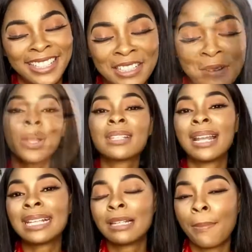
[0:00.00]
When
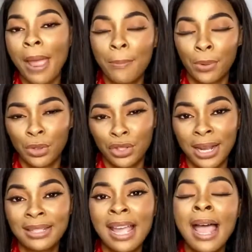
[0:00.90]
selecting a pet
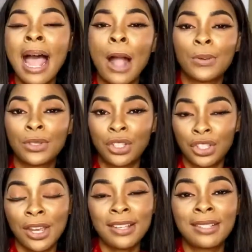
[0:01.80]
project, I would
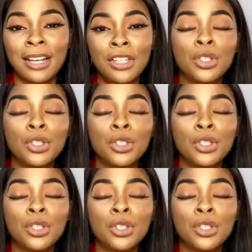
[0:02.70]
suggest that